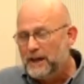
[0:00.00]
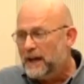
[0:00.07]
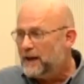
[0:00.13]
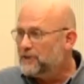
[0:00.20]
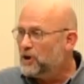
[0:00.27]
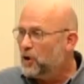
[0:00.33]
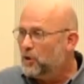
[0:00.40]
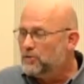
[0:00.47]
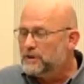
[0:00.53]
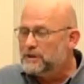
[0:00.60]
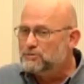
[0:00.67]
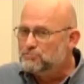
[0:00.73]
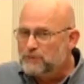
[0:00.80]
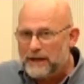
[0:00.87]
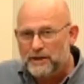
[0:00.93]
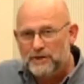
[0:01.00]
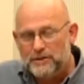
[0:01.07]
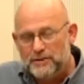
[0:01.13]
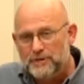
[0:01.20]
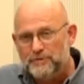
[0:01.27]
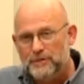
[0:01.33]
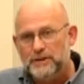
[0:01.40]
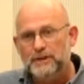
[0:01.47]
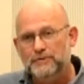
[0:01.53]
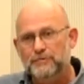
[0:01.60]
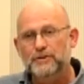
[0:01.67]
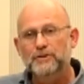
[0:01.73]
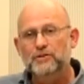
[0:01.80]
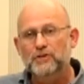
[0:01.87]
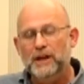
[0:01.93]
and the only record of the
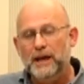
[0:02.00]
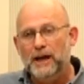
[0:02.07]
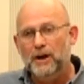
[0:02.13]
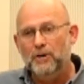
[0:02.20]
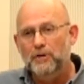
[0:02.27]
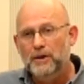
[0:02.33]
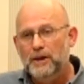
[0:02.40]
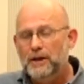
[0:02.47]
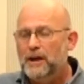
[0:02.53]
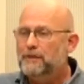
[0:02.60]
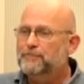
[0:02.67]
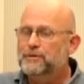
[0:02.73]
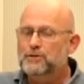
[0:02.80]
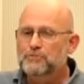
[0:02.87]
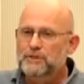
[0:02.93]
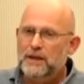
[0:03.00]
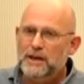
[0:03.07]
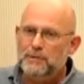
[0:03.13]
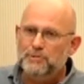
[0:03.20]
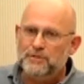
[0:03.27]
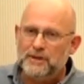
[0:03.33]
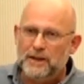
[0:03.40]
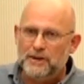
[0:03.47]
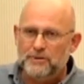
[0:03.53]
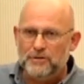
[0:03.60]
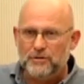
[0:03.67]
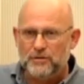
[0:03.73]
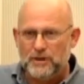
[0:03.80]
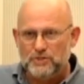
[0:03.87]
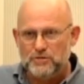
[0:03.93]
difference now, a few names down the
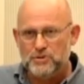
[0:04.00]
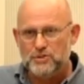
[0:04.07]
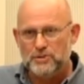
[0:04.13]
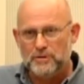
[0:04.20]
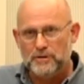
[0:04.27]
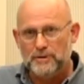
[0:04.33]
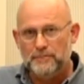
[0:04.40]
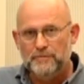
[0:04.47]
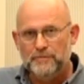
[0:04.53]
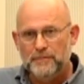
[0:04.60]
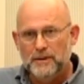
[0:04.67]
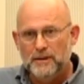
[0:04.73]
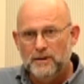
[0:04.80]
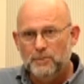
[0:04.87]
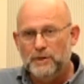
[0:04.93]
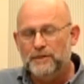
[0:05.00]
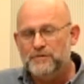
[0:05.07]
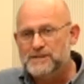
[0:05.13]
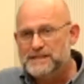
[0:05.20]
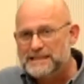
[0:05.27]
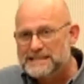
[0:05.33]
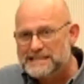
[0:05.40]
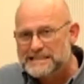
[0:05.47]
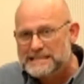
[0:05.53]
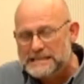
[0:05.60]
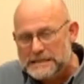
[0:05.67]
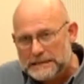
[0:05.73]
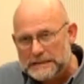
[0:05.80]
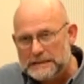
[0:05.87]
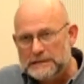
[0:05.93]
South Shore. We have
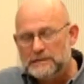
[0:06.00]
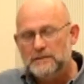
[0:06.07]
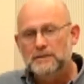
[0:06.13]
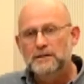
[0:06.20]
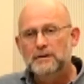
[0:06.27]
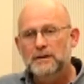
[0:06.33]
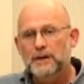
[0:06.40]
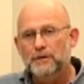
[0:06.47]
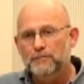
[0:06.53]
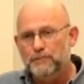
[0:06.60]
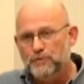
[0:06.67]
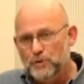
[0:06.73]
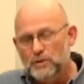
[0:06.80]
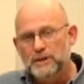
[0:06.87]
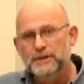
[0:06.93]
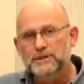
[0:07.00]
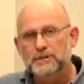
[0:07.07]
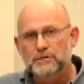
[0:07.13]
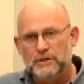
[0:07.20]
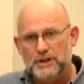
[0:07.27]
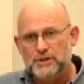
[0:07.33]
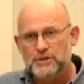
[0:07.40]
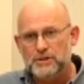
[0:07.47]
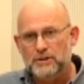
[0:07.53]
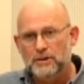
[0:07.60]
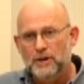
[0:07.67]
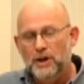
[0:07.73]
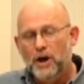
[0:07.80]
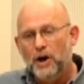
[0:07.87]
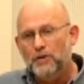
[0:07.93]
succeeded in full integration
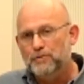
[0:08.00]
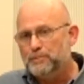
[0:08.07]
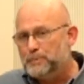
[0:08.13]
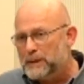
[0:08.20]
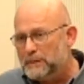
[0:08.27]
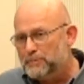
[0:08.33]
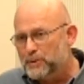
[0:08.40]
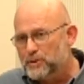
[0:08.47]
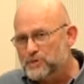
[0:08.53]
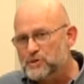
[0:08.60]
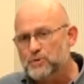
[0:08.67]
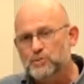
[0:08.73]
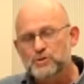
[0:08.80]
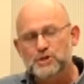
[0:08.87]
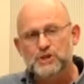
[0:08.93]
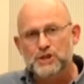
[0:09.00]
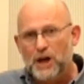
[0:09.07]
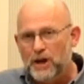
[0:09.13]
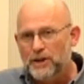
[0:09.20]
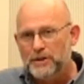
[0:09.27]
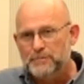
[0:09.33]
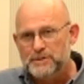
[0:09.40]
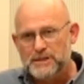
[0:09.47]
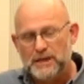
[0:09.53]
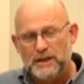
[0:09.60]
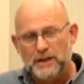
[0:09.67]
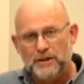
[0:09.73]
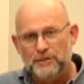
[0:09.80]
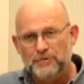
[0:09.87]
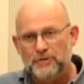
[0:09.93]
of peoples who saw
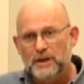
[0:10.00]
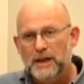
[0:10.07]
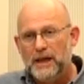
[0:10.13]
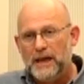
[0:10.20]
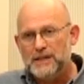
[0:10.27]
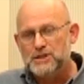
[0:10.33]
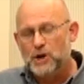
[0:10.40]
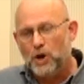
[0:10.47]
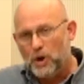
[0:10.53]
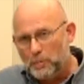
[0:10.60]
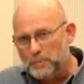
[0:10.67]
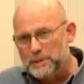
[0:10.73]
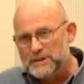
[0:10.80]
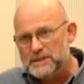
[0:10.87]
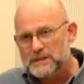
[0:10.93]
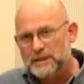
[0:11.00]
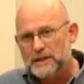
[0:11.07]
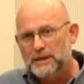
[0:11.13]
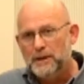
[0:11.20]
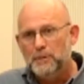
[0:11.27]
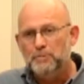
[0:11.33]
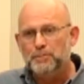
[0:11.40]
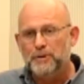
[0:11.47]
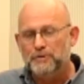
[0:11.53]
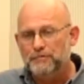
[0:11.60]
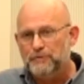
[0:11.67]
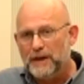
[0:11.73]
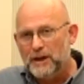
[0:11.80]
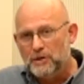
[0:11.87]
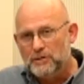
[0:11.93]
themselves as hopelessly,
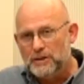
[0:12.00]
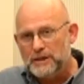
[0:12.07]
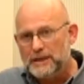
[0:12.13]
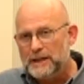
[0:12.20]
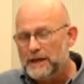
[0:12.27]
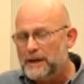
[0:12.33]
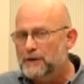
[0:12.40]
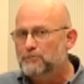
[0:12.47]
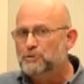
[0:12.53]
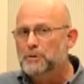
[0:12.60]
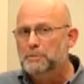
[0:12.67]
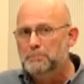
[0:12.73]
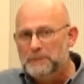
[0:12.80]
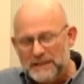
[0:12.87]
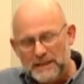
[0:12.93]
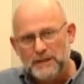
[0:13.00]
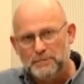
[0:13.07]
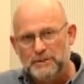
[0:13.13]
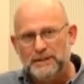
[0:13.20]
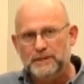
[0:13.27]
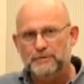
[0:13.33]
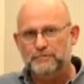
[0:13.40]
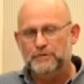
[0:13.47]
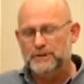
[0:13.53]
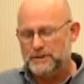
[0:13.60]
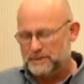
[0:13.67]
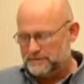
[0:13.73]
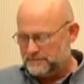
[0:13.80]
profoundly, irremediably different.